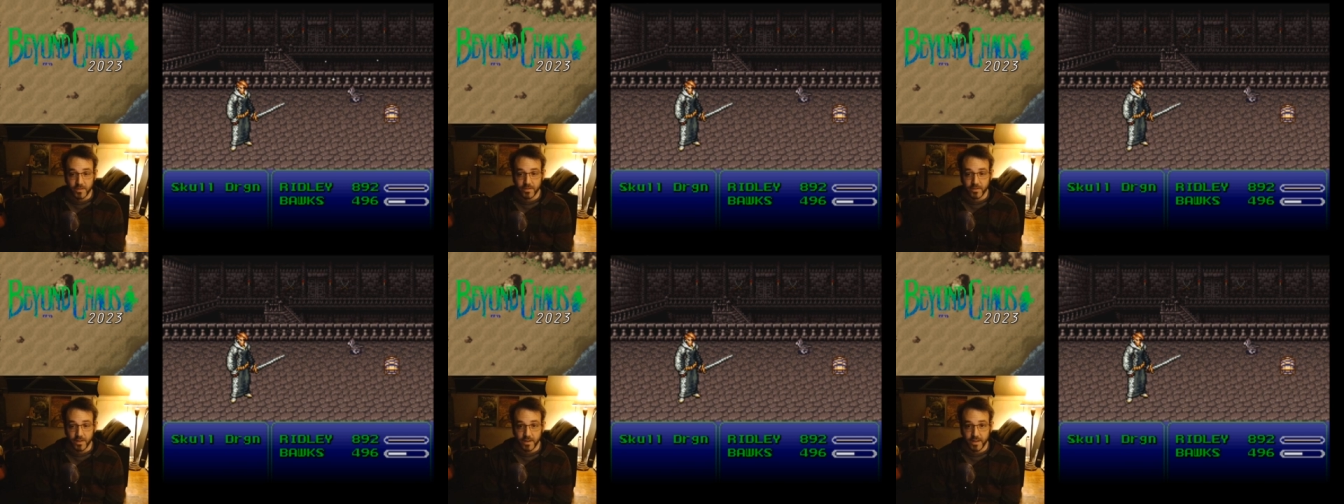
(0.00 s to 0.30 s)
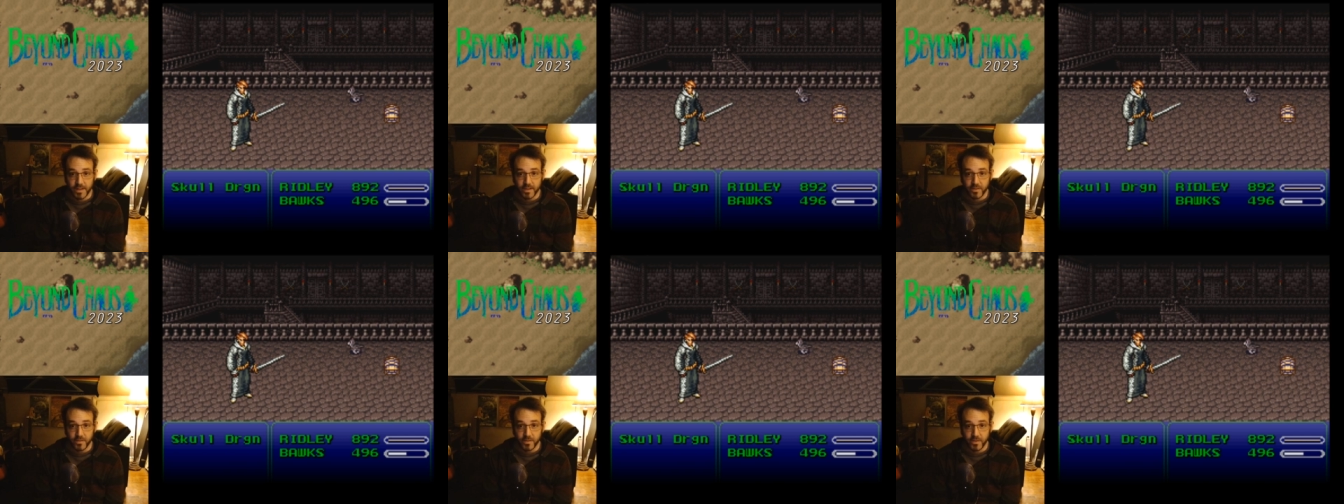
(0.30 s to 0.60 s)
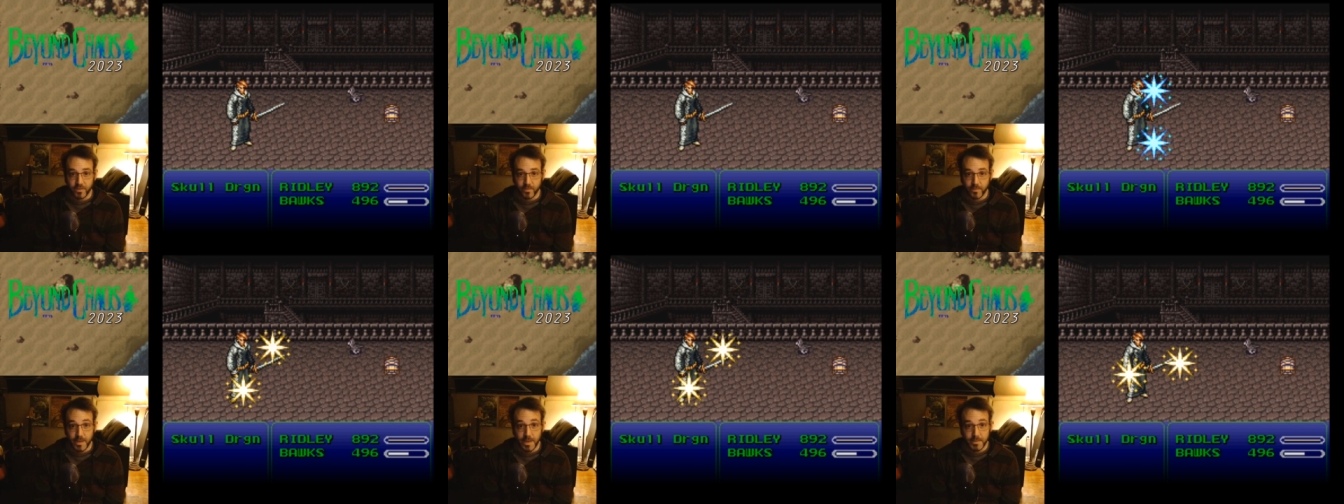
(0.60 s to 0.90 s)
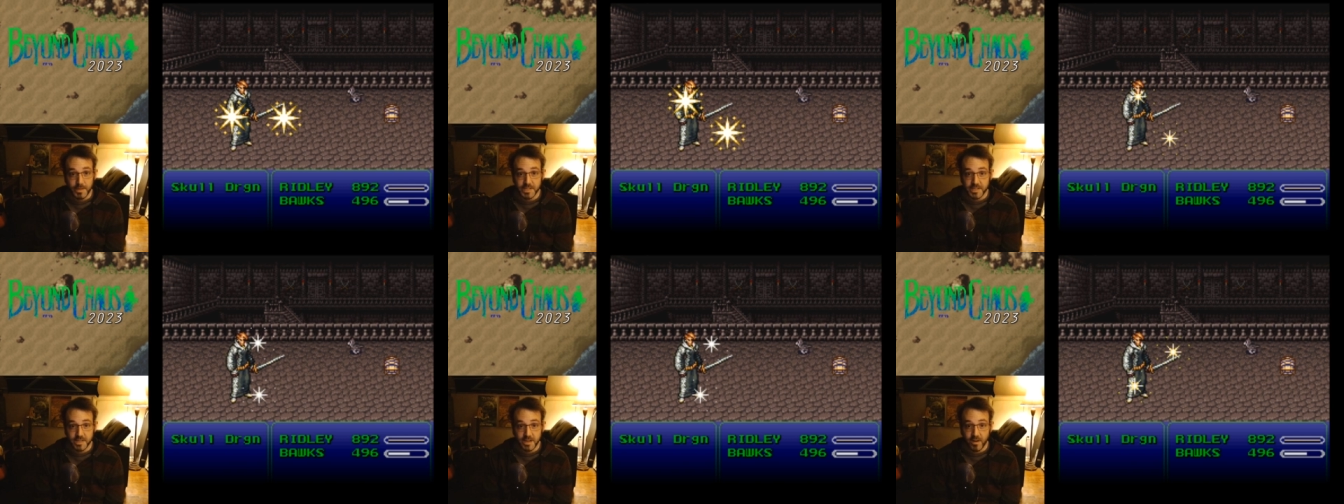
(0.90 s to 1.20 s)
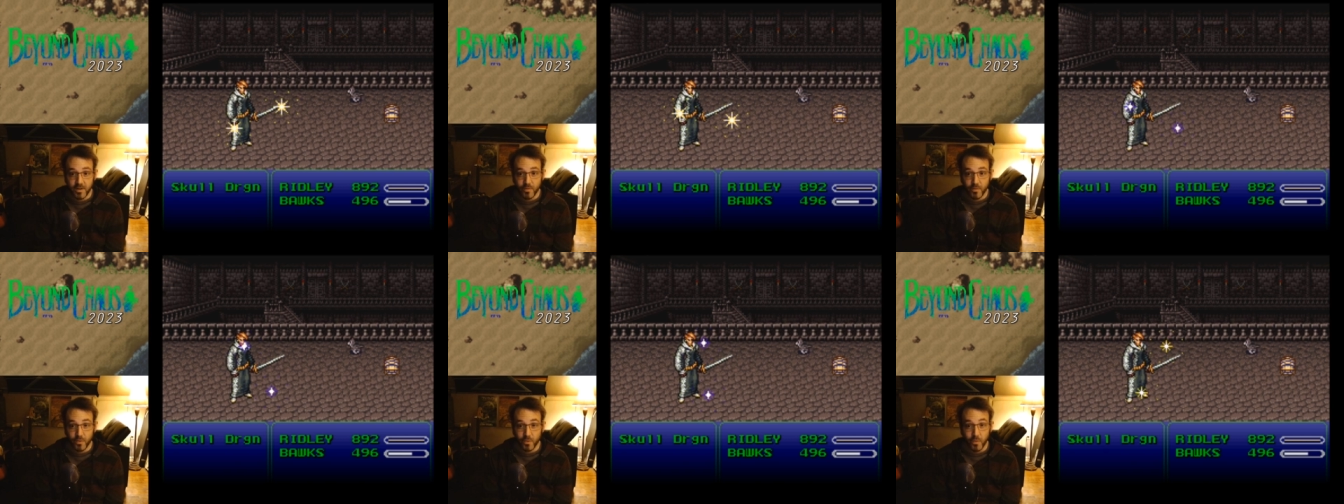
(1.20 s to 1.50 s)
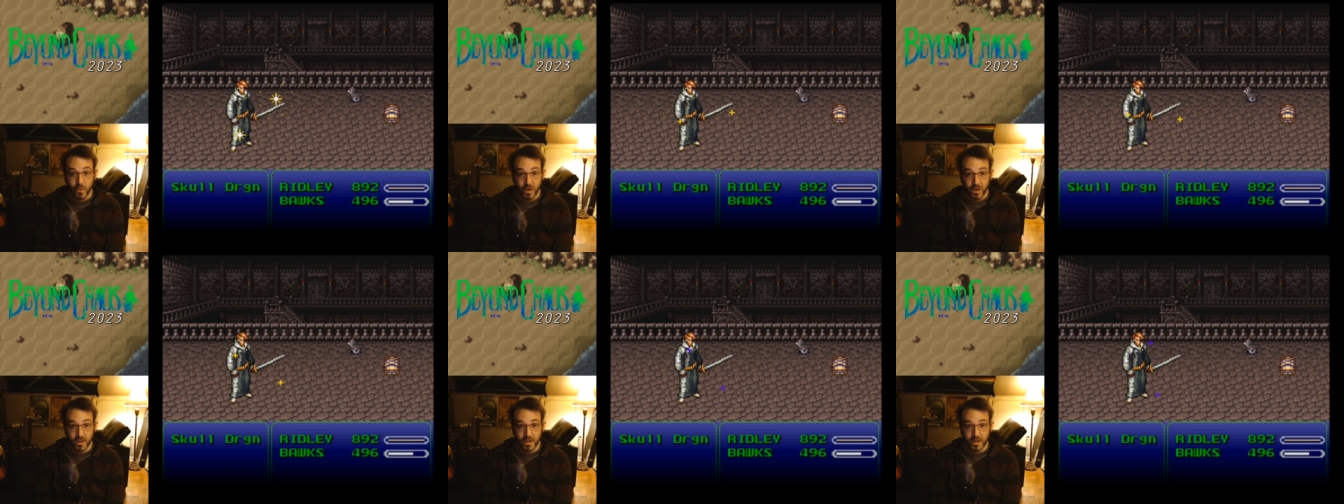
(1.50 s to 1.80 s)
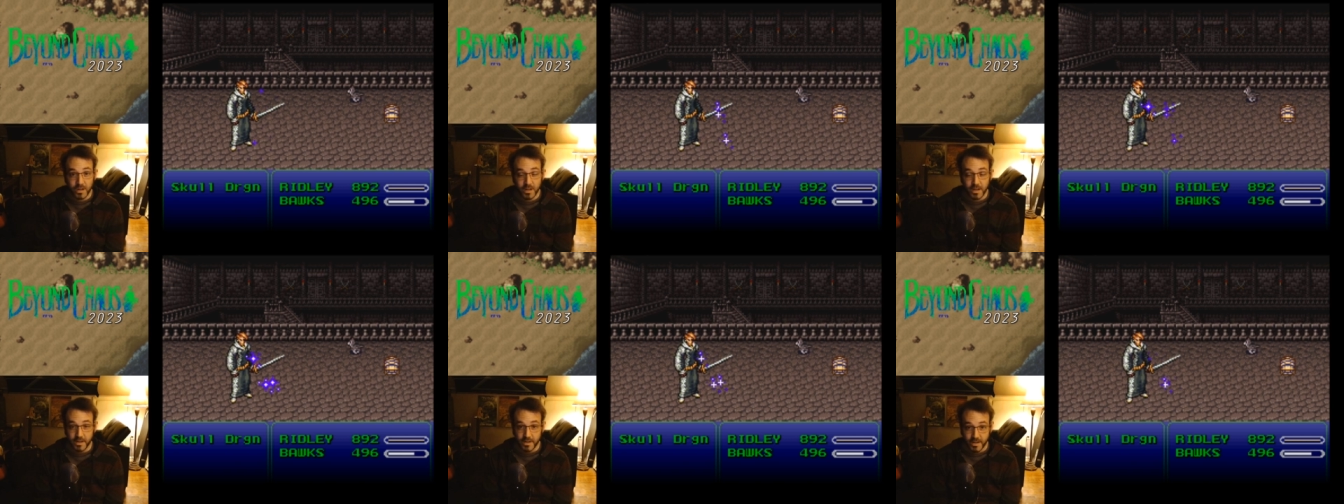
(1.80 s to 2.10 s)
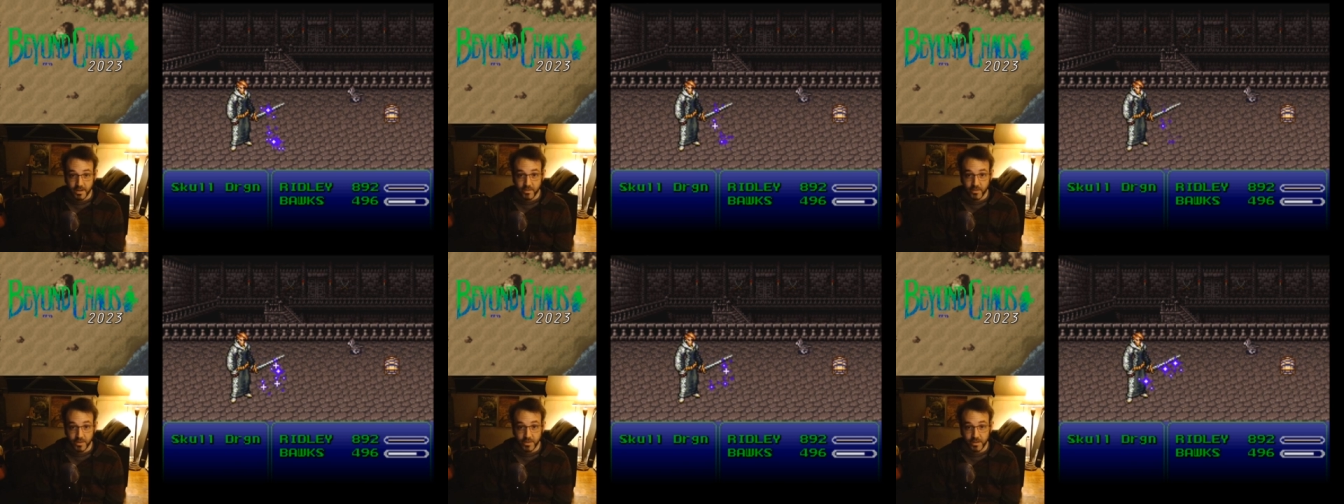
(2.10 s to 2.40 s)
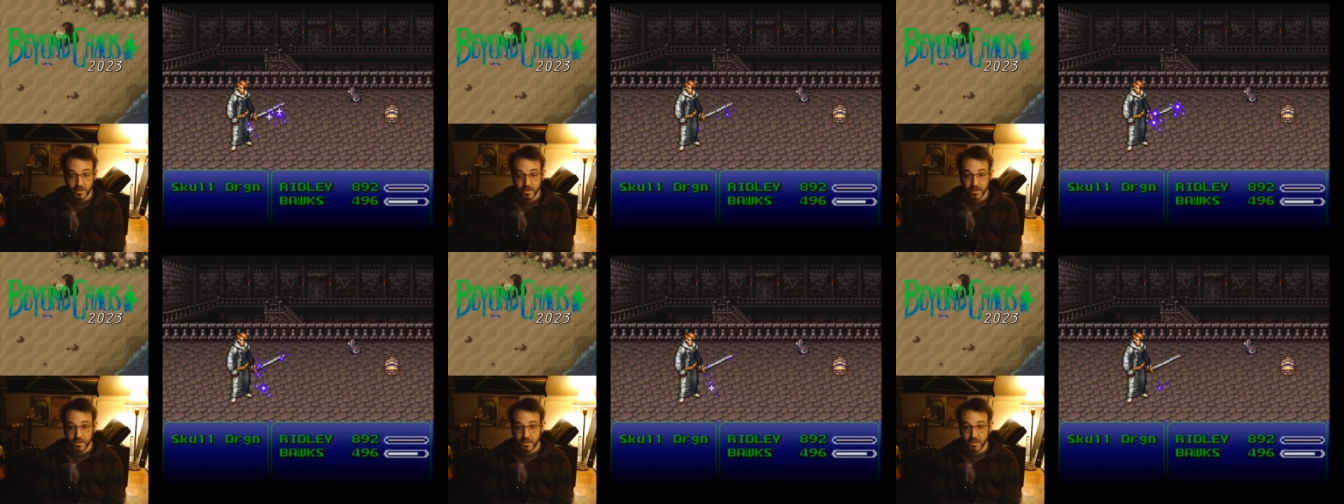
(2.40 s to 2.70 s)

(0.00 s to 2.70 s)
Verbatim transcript: it's going to heal you. Maybe Snare will work? I doubt it.